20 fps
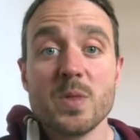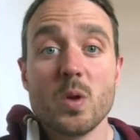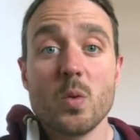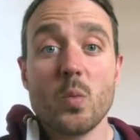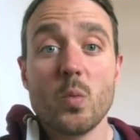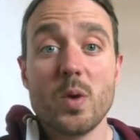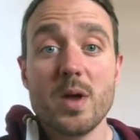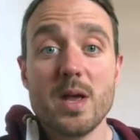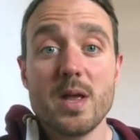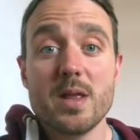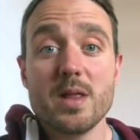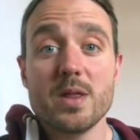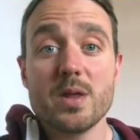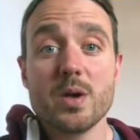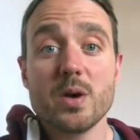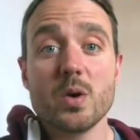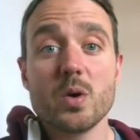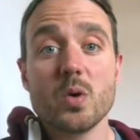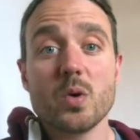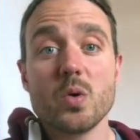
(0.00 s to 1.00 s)
with
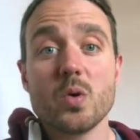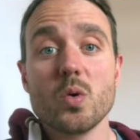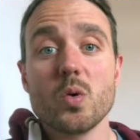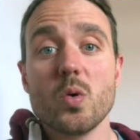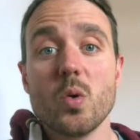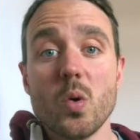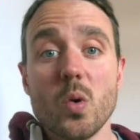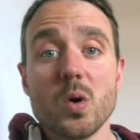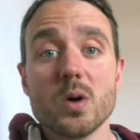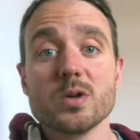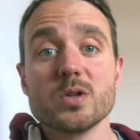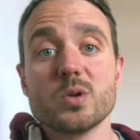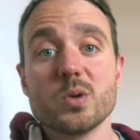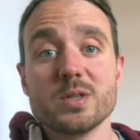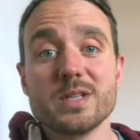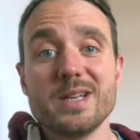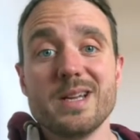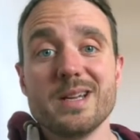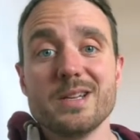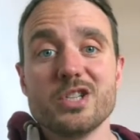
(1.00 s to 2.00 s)
corn
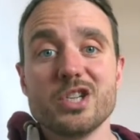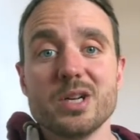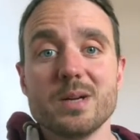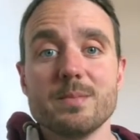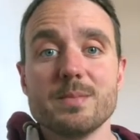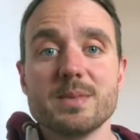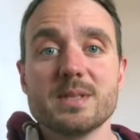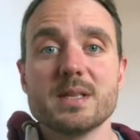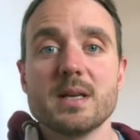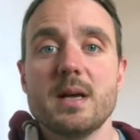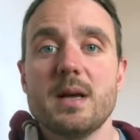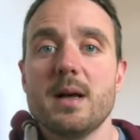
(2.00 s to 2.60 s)
tortilla chips.